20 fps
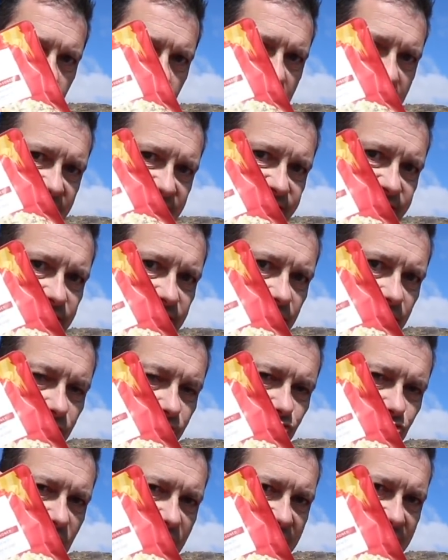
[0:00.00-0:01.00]
Egg
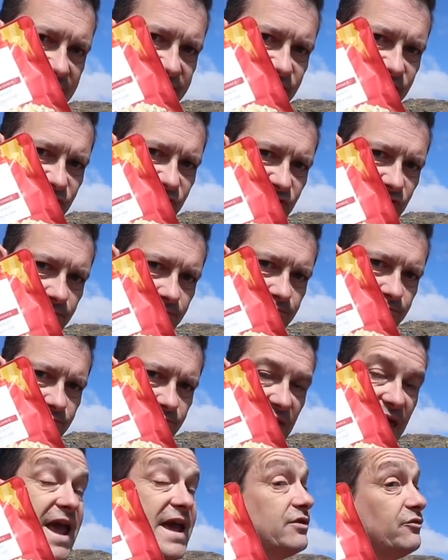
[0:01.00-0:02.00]
rice,
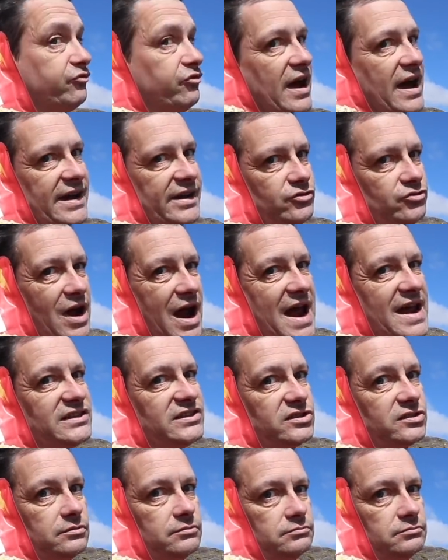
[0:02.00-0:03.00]
egg fried
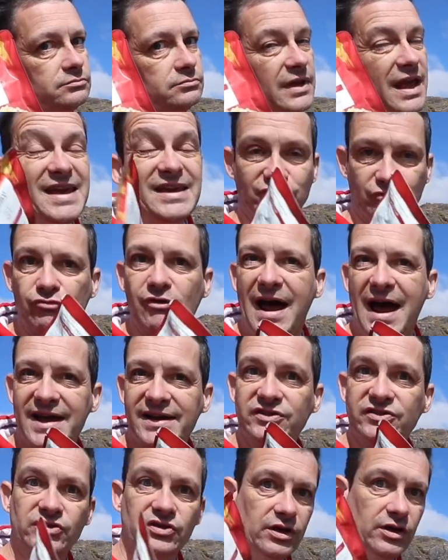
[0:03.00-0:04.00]
rice. It's
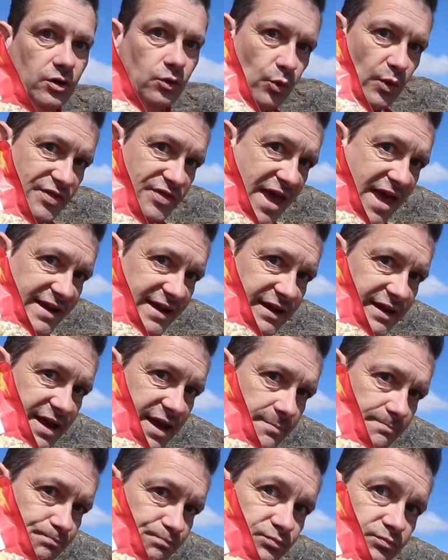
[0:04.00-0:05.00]
rice with egg in
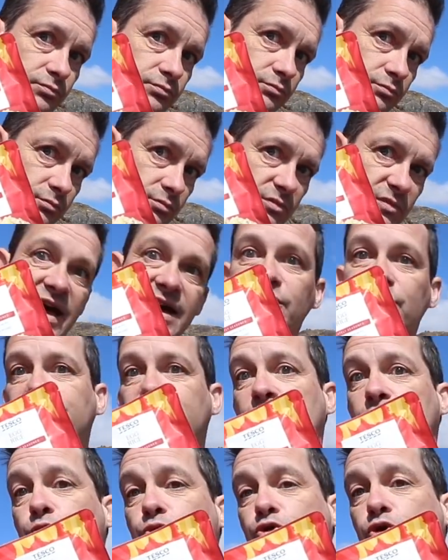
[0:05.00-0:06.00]
it. That's
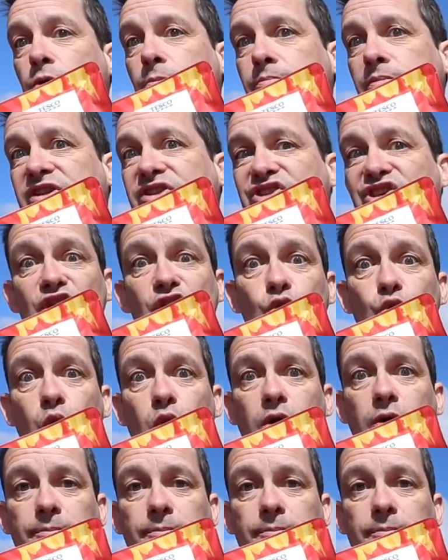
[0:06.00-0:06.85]
food number 2.